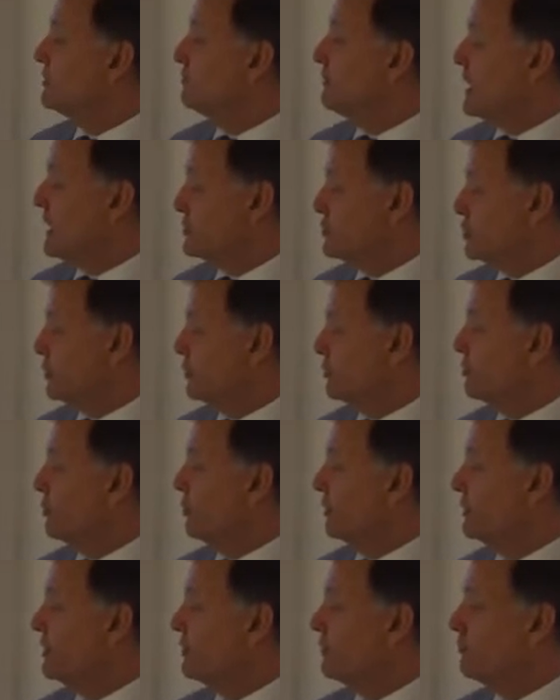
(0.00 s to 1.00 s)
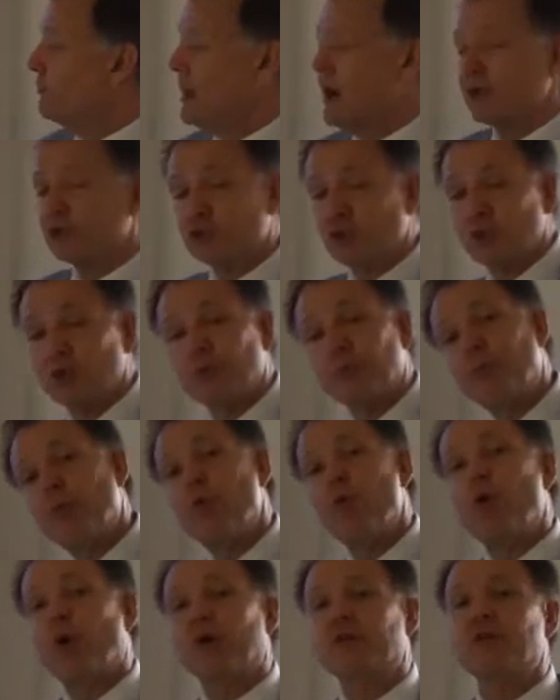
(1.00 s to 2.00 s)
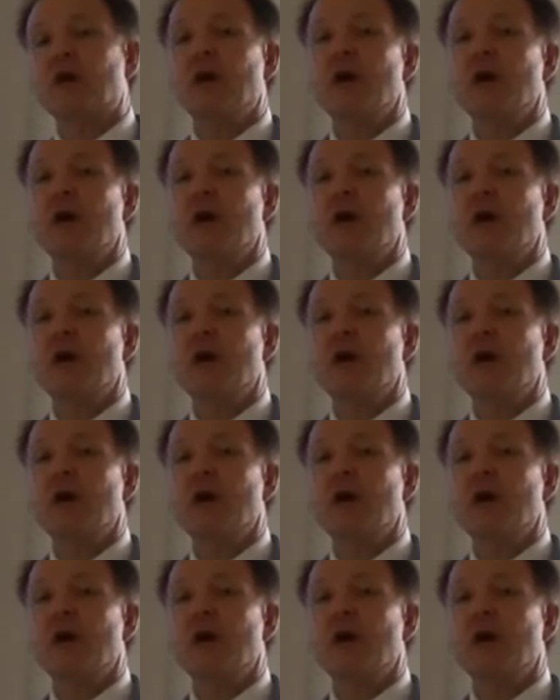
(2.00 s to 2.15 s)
modular port. Now the modular port